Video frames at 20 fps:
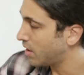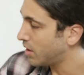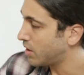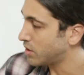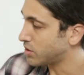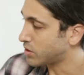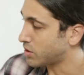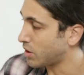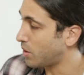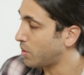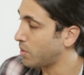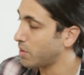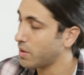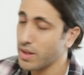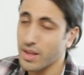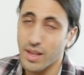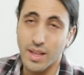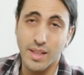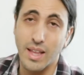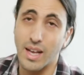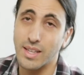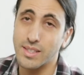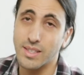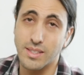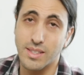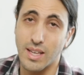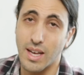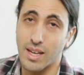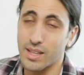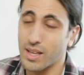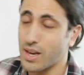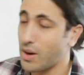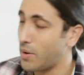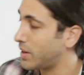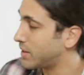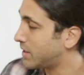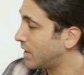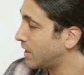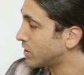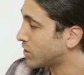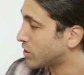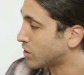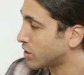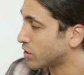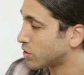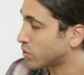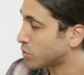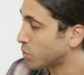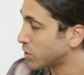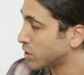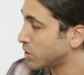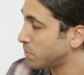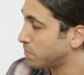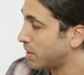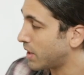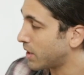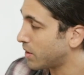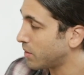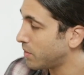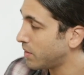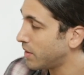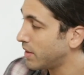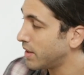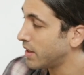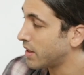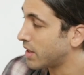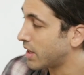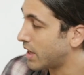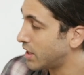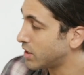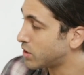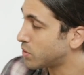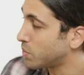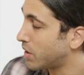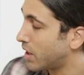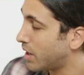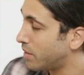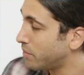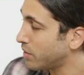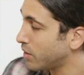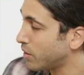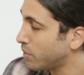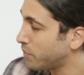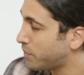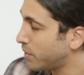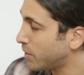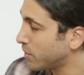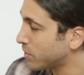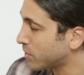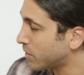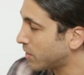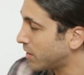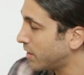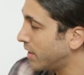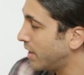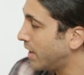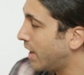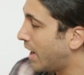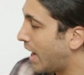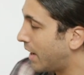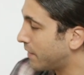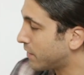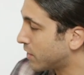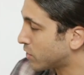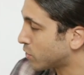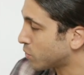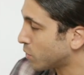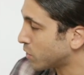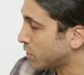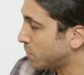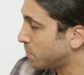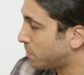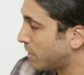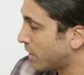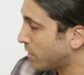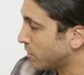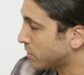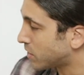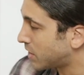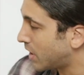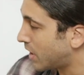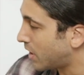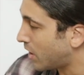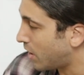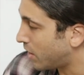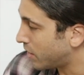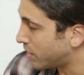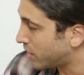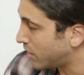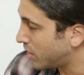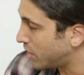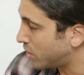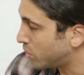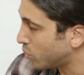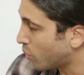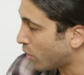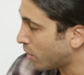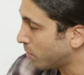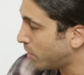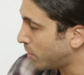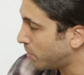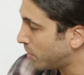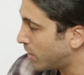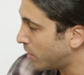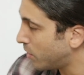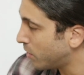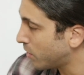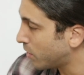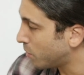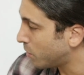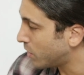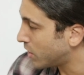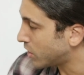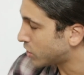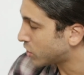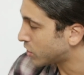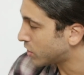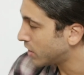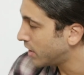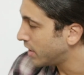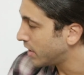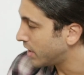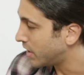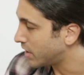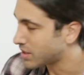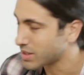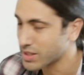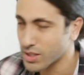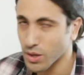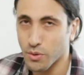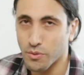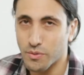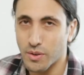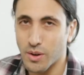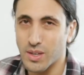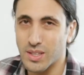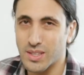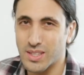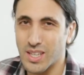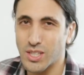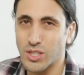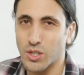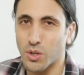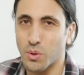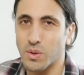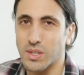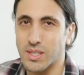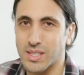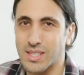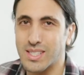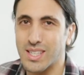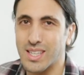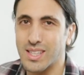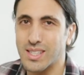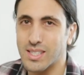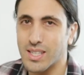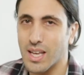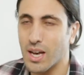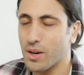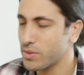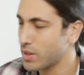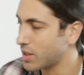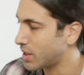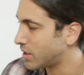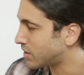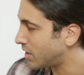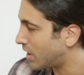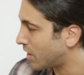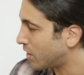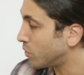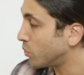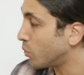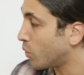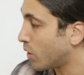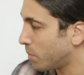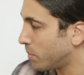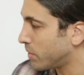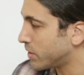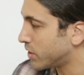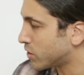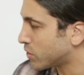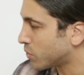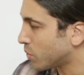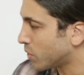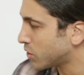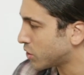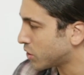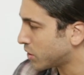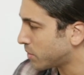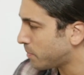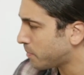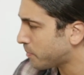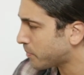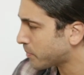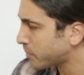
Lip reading: So that's exactly how I did it, just a distortion pedal into an envelope filter. I have the distortion pedal set on the normal mode, which is still very digital and synth sounding. It's not a normal distortion.